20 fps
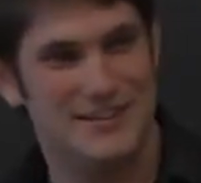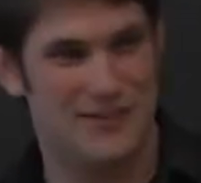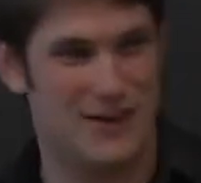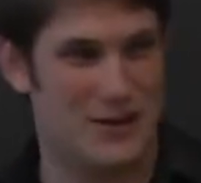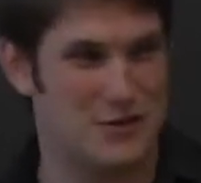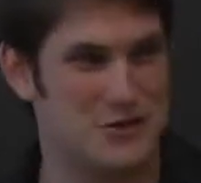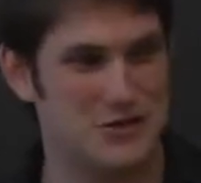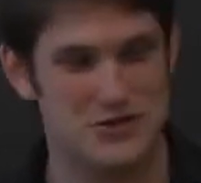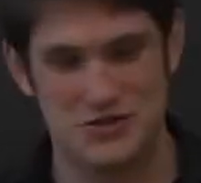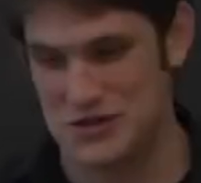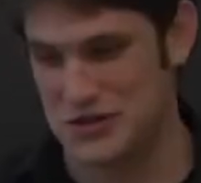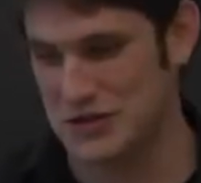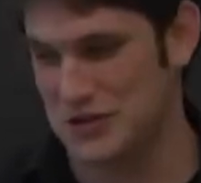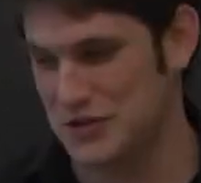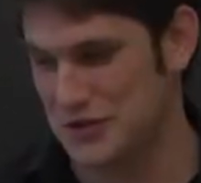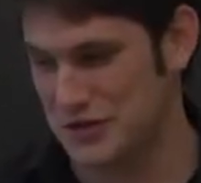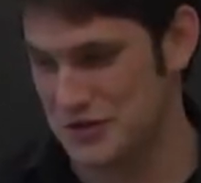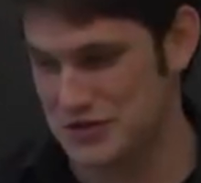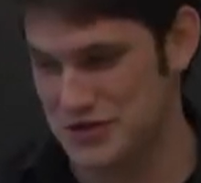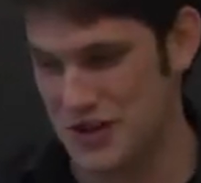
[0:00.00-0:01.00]
found
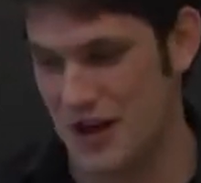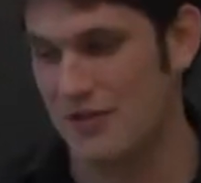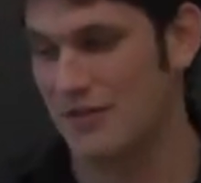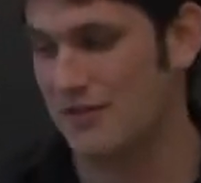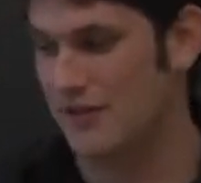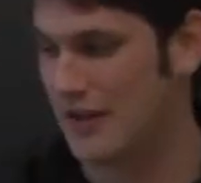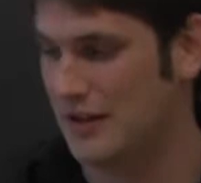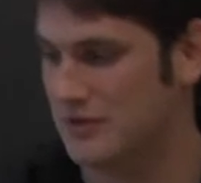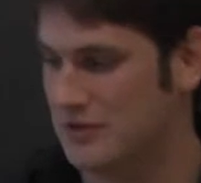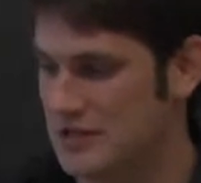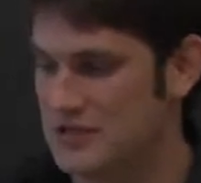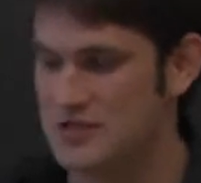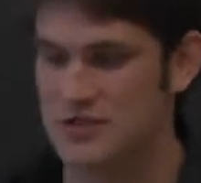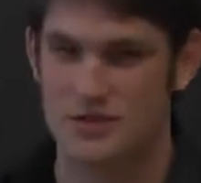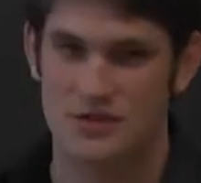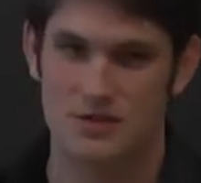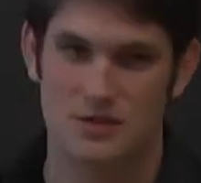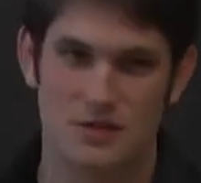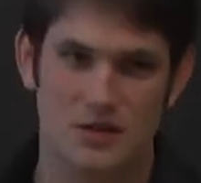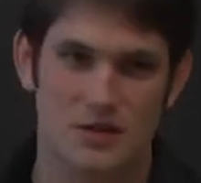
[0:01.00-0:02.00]
insecure, or Java found
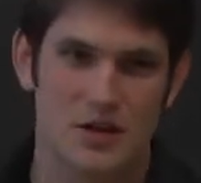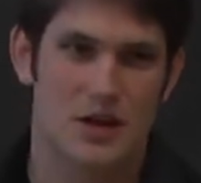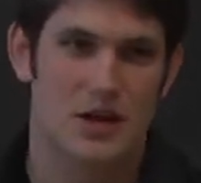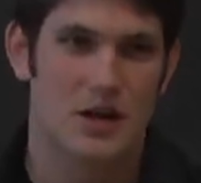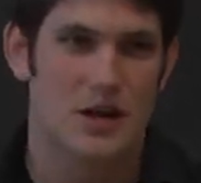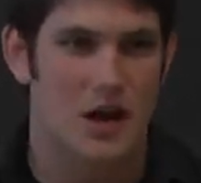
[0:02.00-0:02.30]
insecure.